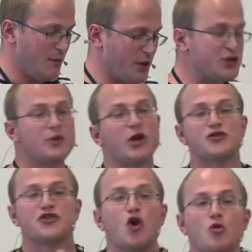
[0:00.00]
because we know
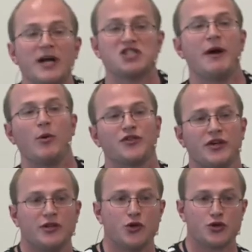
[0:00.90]
so much about what
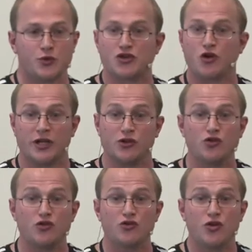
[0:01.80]
the user is trying to
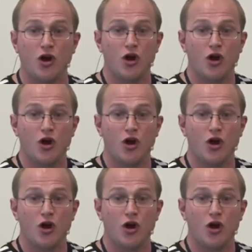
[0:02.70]
do,